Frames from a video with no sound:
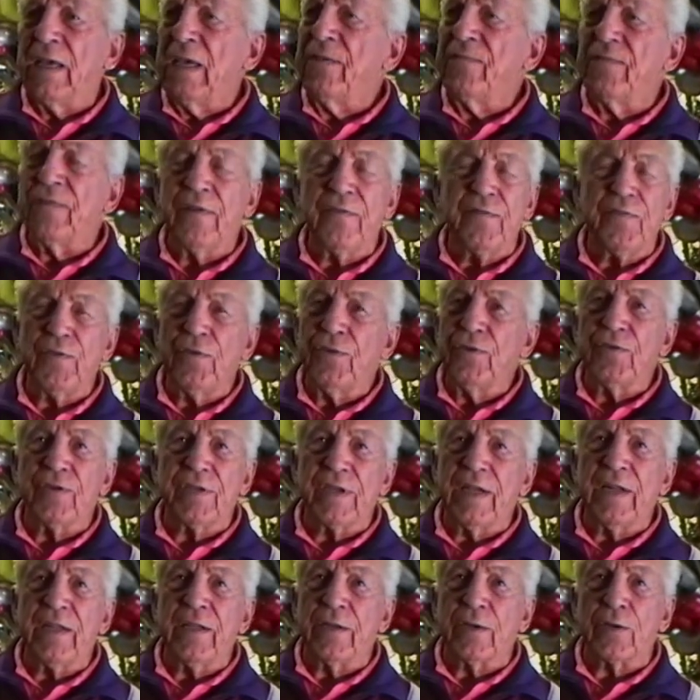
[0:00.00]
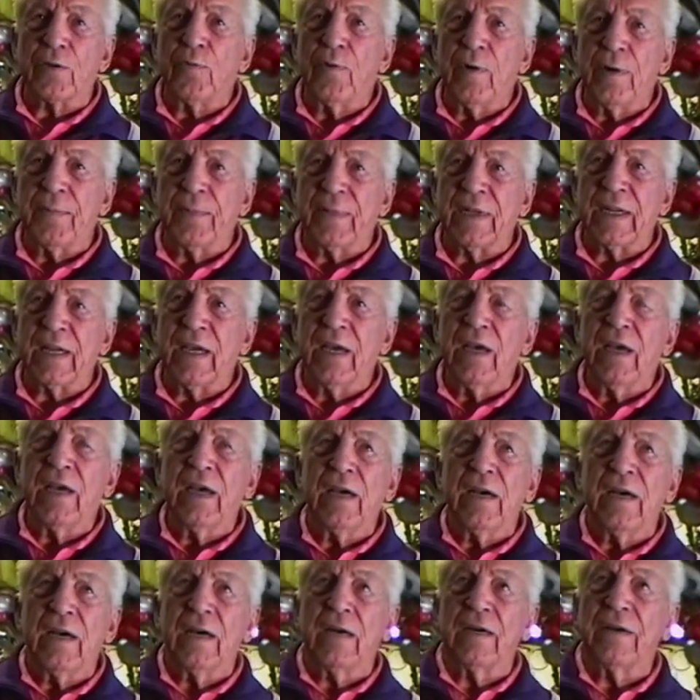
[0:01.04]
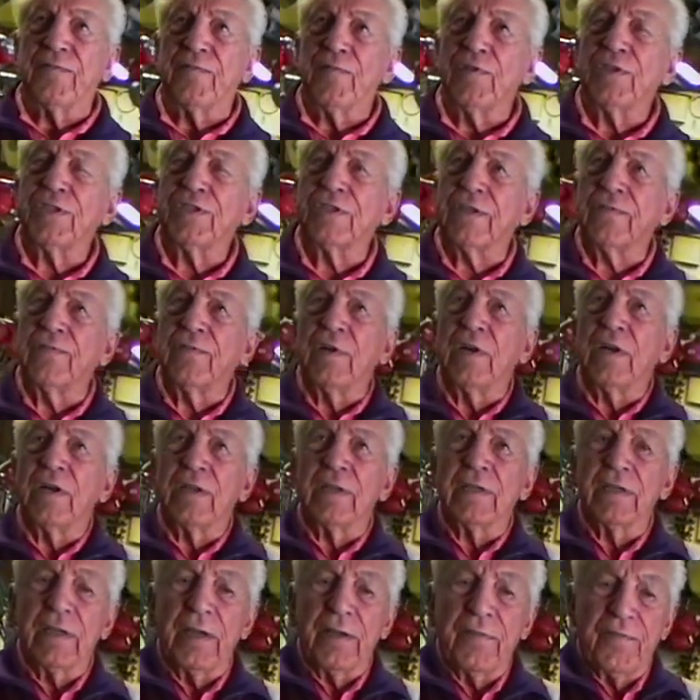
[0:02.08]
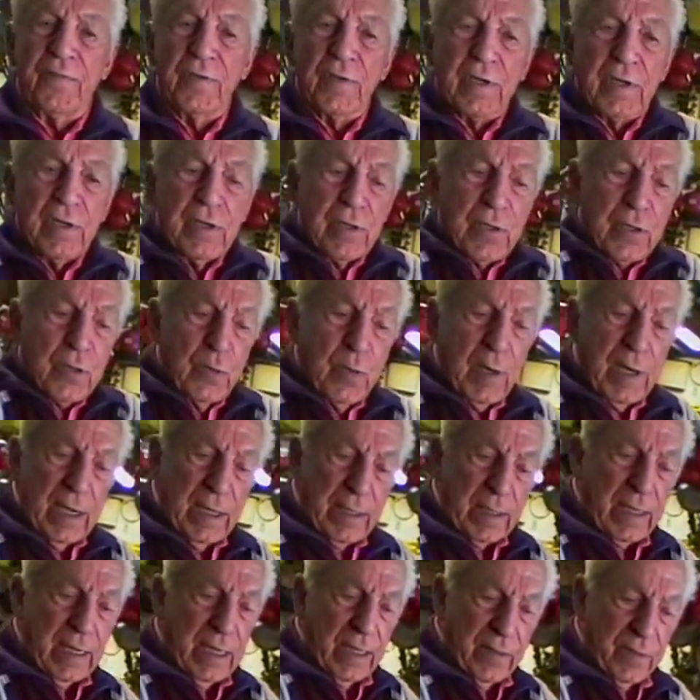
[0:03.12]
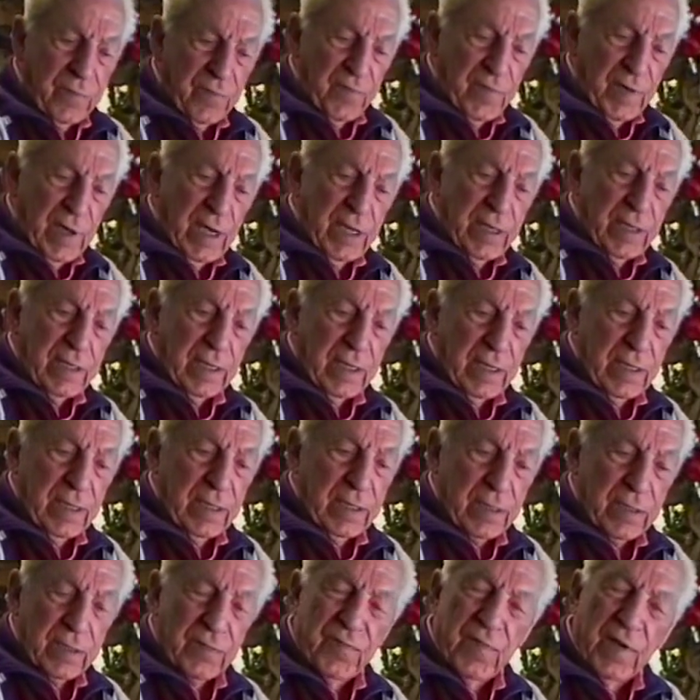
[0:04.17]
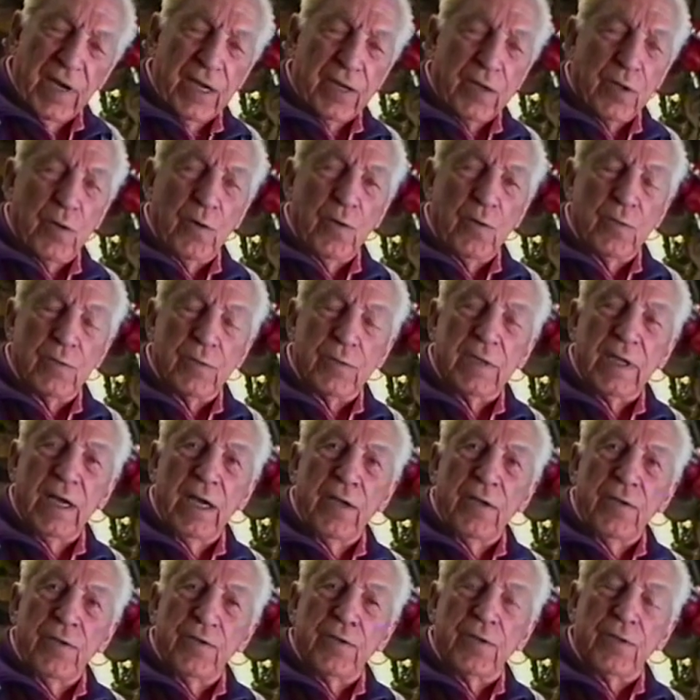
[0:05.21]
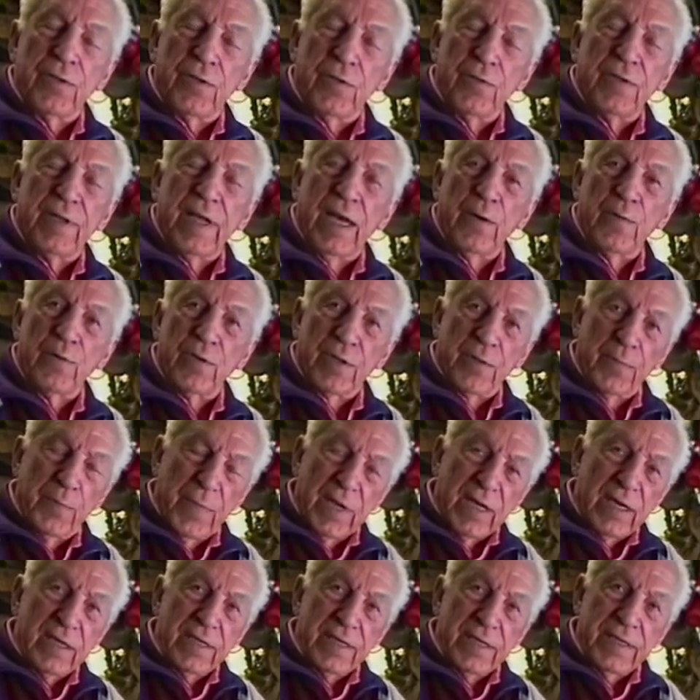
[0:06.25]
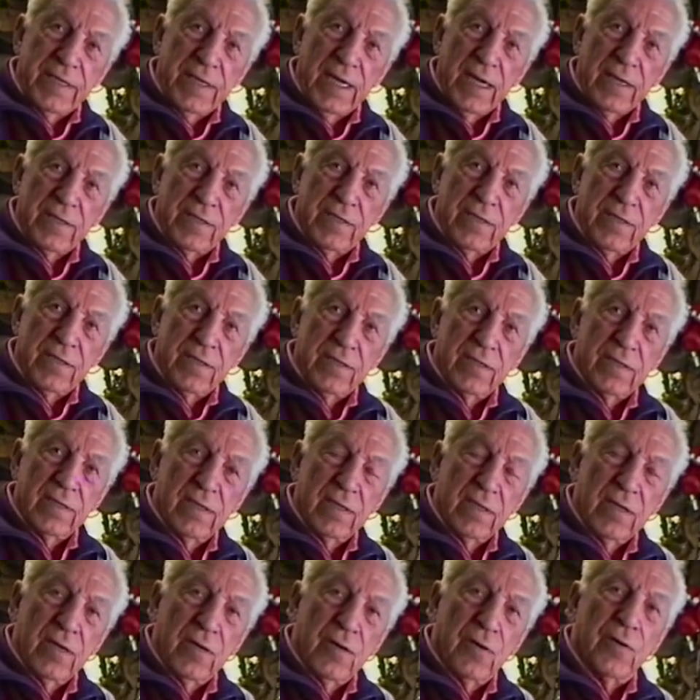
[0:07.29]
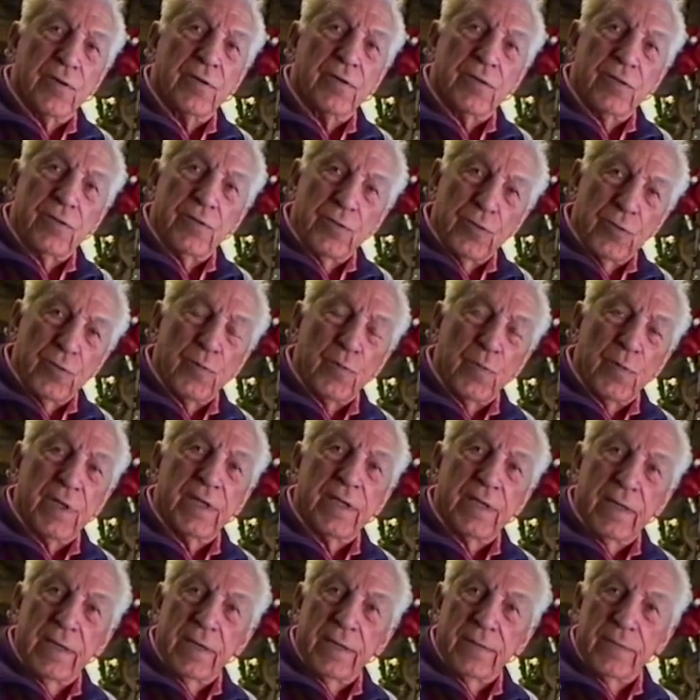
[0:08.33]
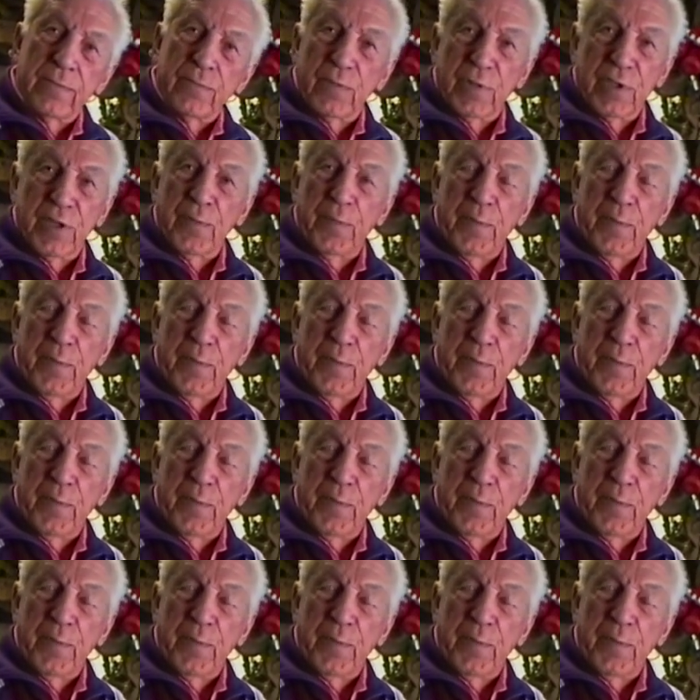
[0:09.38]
Even if you use any equipment. First of all, if you're going to go out and find gold, you can do that with a metal detector, or you can do it with a